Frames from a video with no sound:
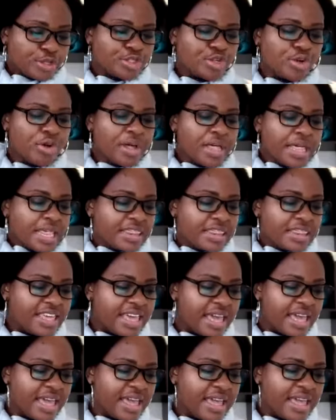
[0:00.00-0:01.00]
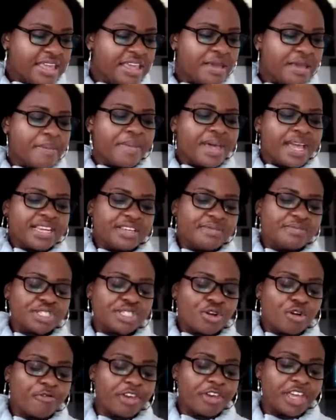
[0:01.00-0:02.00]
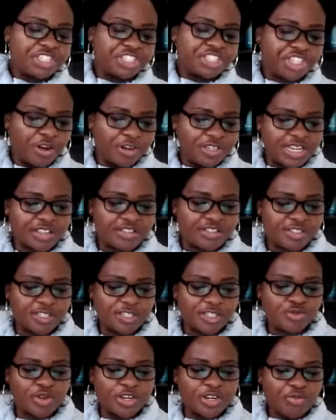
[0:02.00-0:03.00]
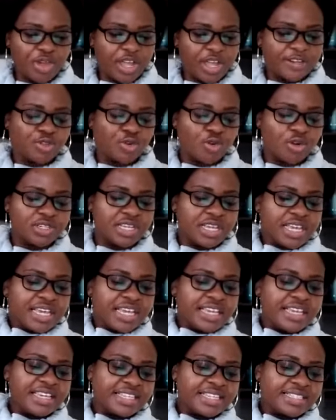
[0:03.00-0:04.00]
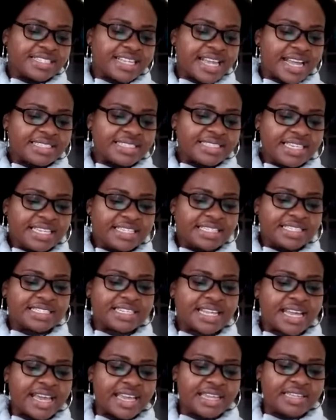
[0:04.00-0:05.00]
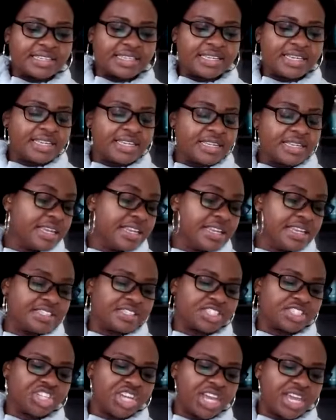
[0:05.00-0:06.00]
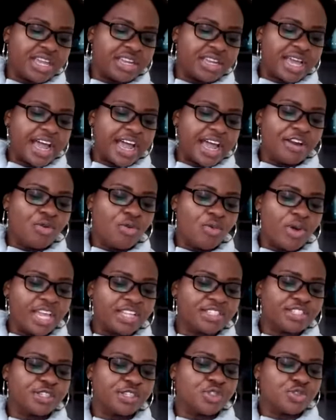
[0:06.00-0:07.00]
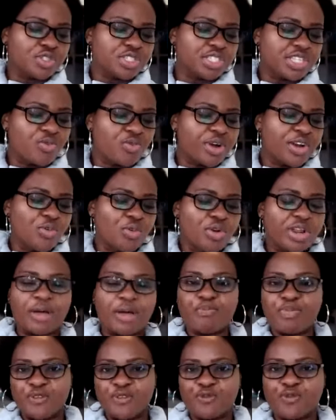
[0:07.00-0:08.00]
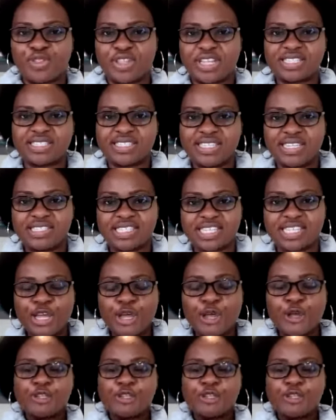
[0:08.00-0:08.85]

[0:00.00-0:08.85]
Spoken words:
So there, he made himself a shelter. This is what we are told. He sat inside in its shade and waited to see what would happen to the city.